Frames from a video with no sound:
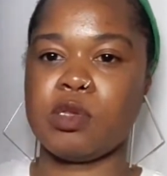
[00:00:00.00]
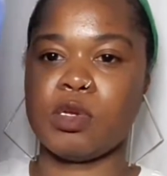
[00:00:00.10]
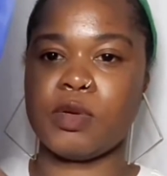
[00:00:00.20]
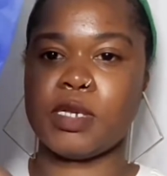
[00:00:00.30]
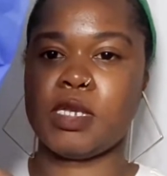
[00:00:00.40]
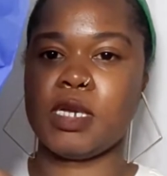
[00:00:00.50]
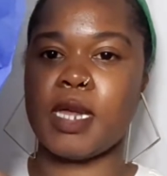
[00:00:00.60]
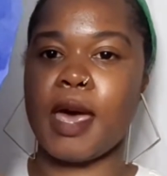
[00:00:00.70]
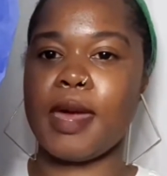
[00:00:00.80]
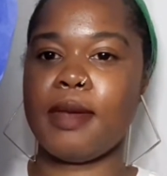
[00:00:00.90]
So you can see
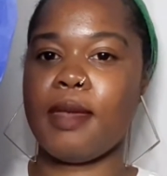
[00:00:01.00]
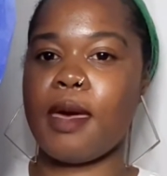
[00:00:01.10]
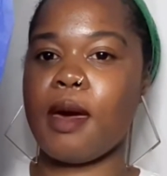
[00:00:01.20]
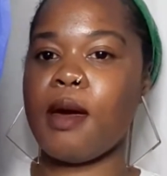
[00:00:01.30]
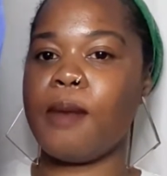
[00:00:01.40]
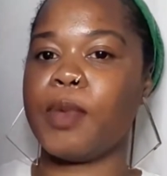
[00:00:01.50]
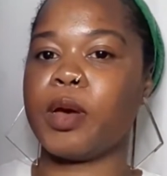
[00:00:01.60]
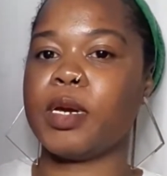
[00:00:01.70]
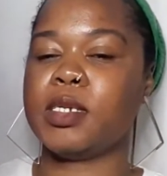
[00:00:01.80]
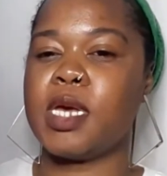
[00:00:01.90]
that in there. I'm not
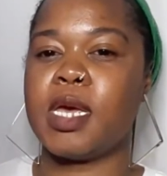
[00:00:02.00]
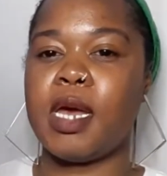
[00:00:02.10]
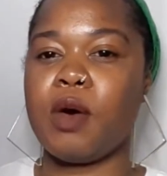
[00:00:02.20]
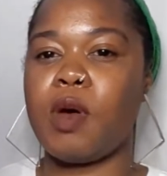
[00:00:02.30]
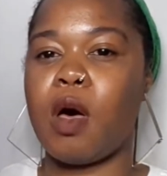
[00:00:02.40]
going to take it out.